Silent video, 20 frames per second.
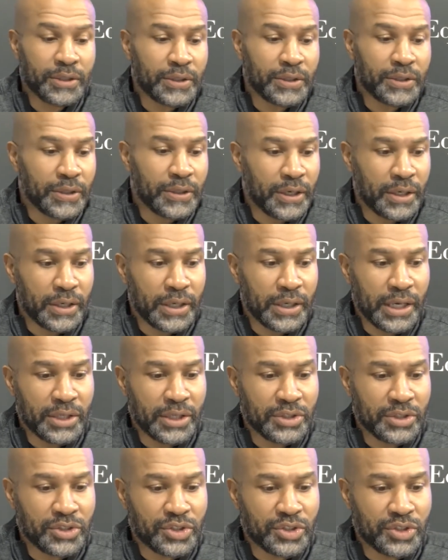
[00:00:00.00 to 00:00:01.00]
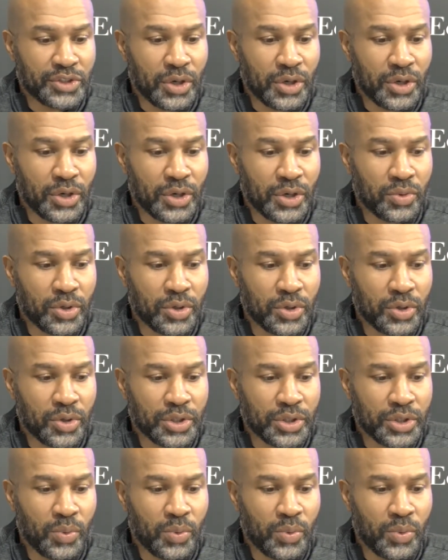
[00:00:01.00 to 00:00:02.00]
And so, you know, we just
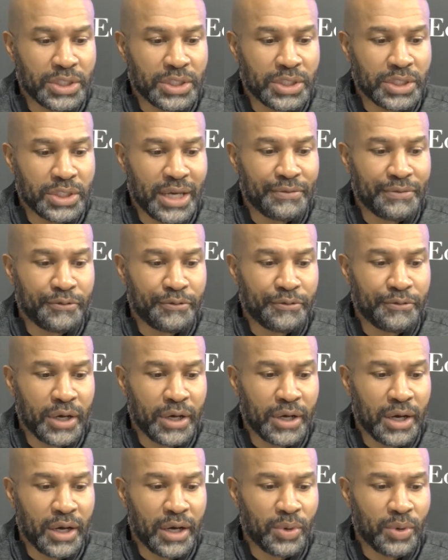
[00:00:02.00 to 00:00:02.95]
have to figure out a way to,